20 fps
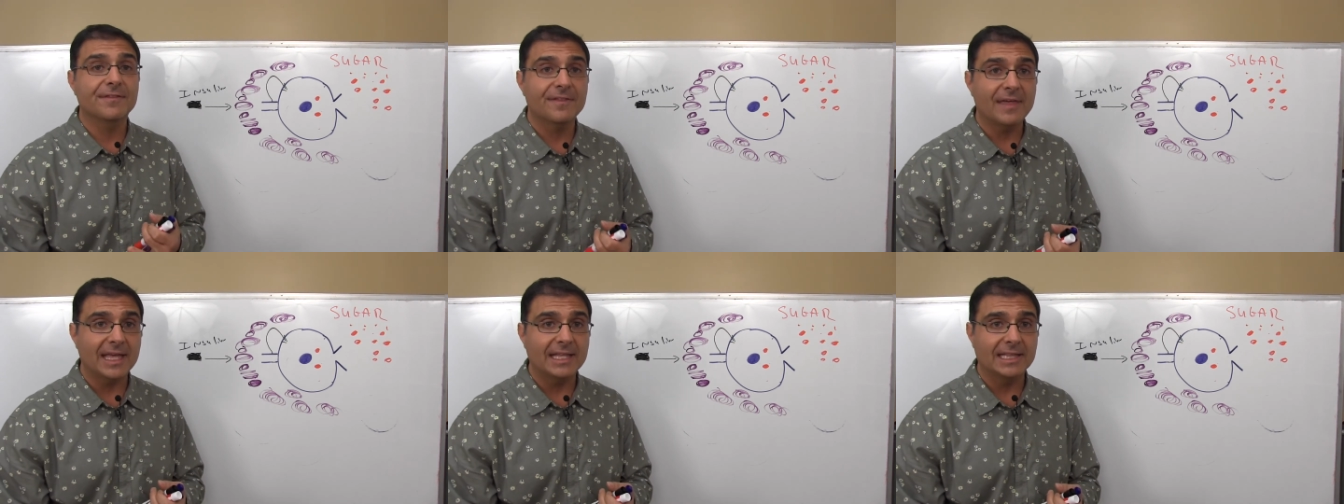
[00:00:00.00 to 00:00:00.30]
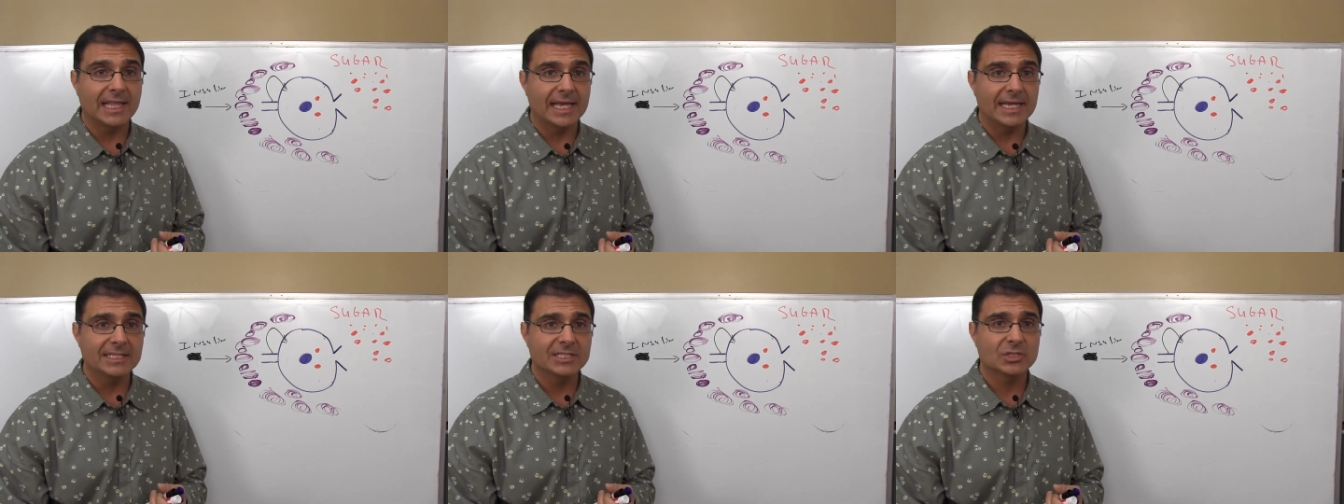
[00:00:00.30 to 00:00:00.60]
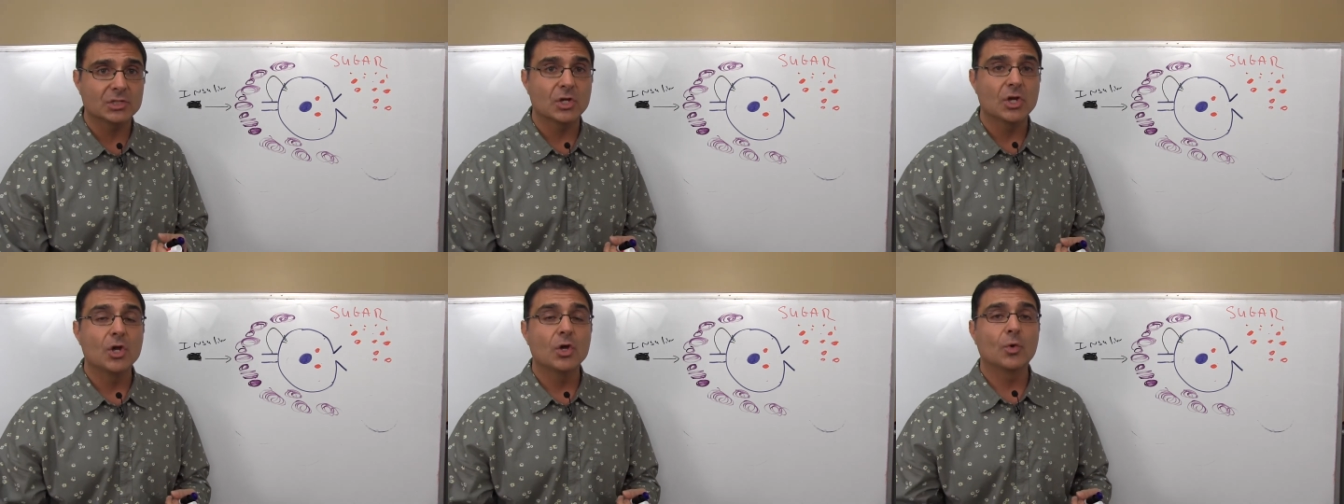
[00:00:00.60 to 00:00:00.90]

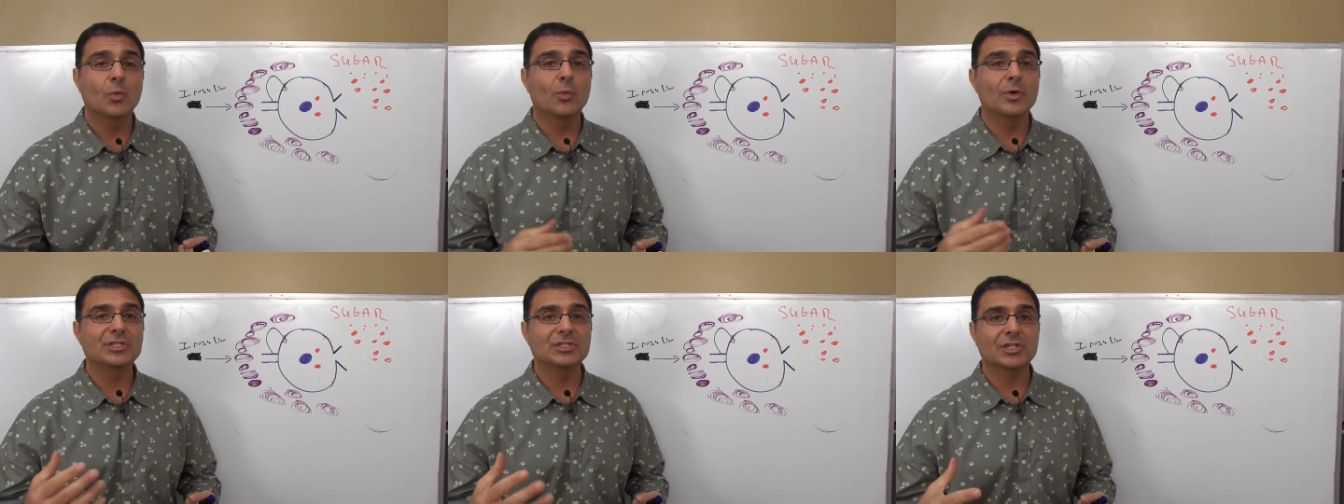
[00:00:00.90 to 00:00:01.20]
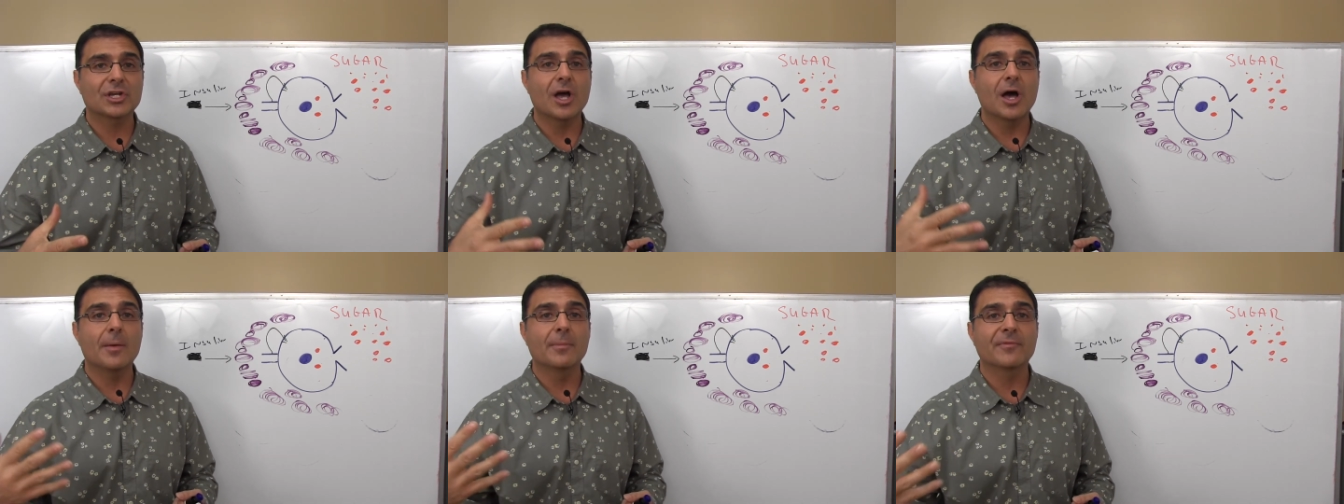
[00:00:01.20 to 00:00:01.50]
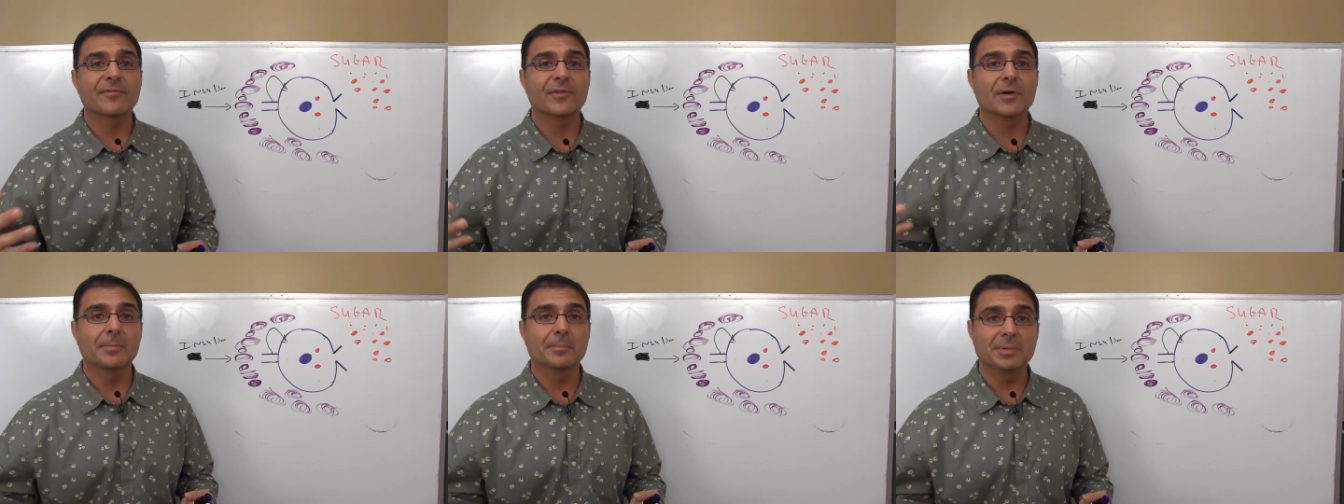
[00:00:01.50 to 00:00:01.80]
phthalates, which
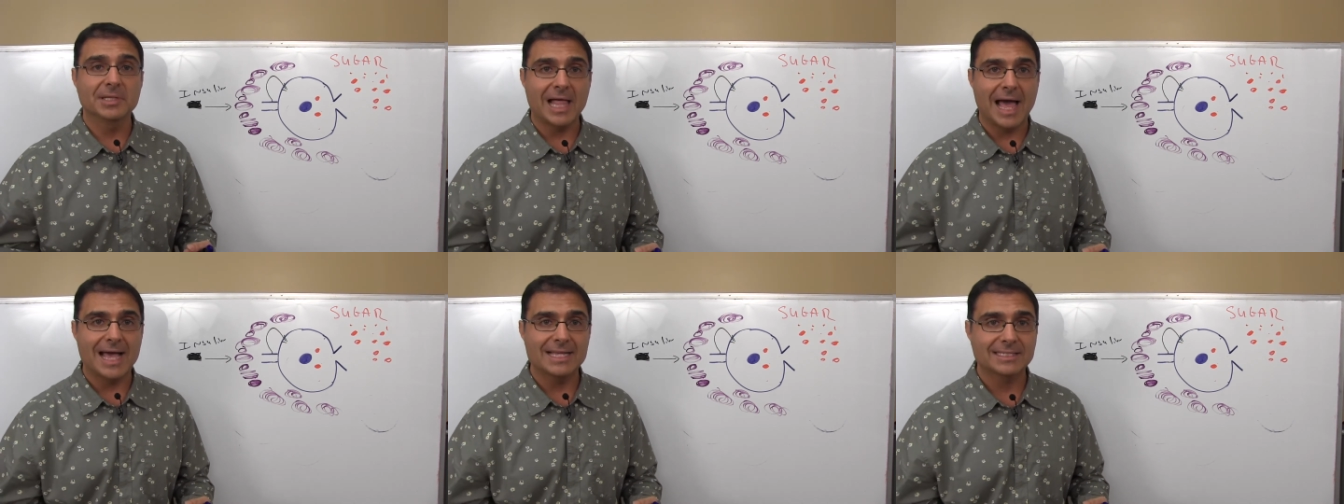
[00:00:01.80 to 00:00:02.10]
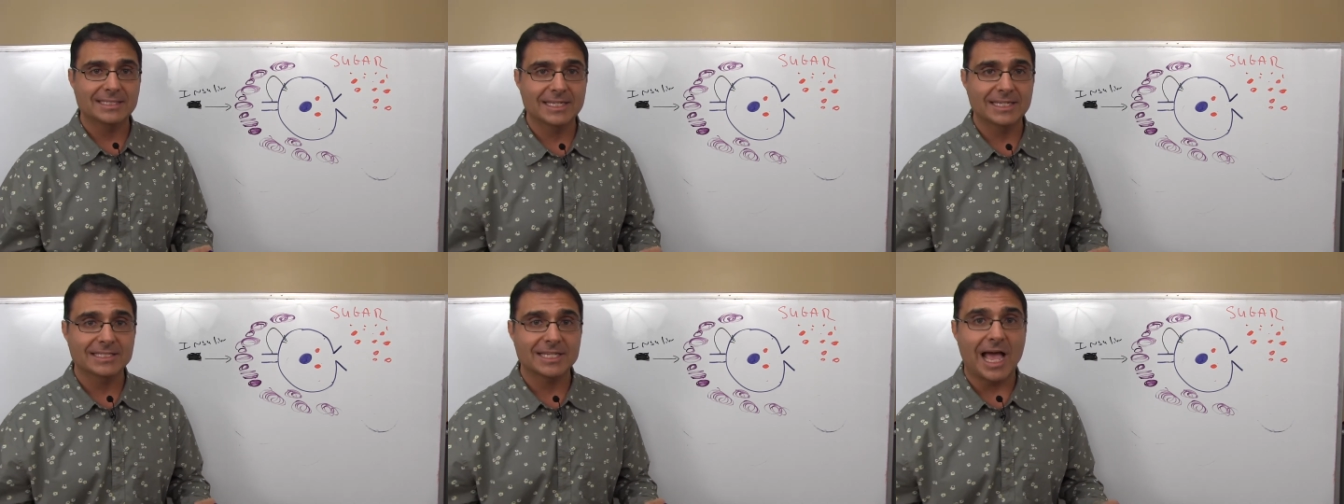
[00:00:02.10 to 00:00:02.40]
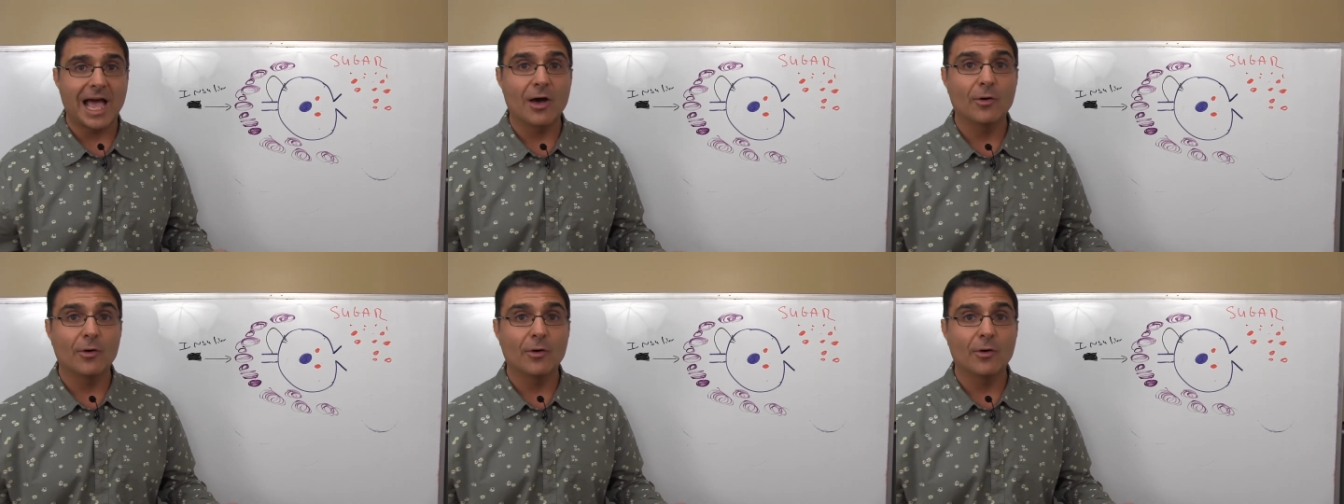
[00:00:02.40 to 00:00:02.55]
come from plastics.